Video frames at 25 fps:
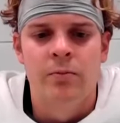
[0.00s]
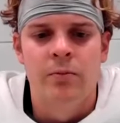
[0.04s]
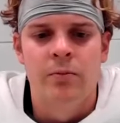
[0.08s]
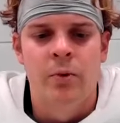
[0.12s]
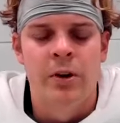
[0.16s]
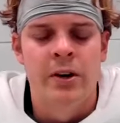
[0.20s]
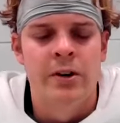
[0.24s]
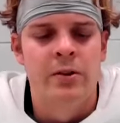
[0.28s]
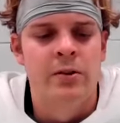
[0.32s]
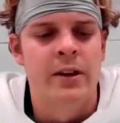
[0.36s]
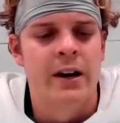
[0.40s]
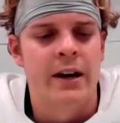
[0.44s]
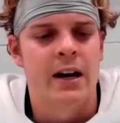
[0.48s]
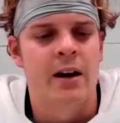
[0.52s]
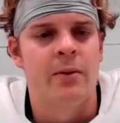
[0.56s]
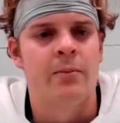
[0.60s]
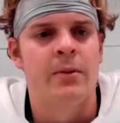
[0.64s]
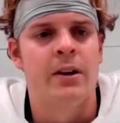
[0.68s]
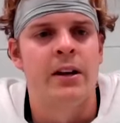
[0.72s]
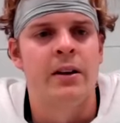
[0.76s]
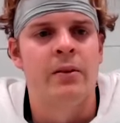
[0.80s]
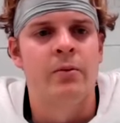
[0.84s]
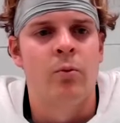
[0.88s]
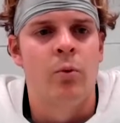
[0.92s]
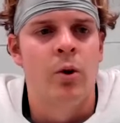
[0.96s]
We knew that
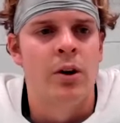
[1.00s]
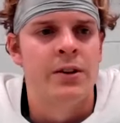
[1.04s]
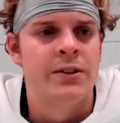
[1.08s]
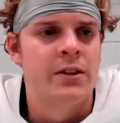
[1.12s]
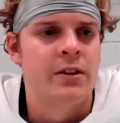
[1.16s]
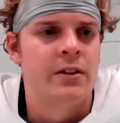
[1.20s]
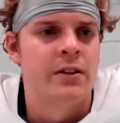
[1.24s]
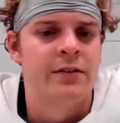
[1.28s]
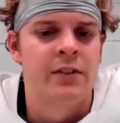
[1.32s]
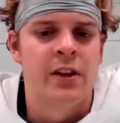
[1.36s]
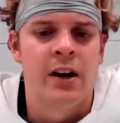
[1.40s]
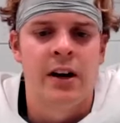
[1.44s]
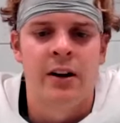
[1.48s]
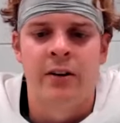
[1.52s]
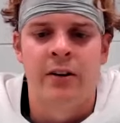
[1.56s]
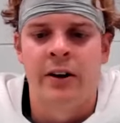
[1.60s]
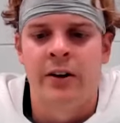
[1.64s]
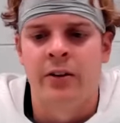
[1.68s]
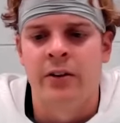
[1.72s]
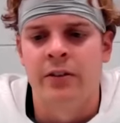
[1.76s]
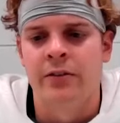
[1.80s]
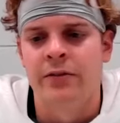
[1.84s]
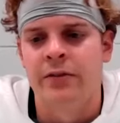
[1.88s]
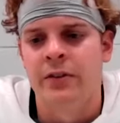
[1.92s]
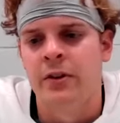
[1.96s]
coming in. One's going to fly
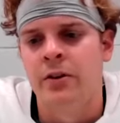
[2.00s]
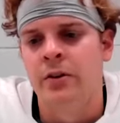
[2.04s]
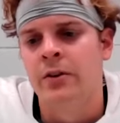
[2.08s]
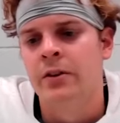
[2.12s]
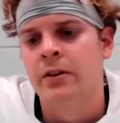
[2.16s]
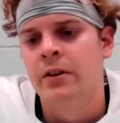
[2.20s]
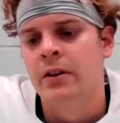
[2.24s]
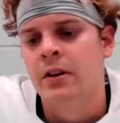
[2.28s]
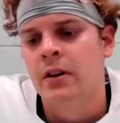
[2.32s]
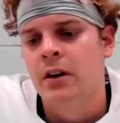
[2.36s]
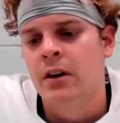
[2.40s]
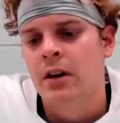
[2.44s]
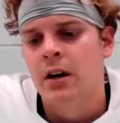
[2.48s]
around on the field.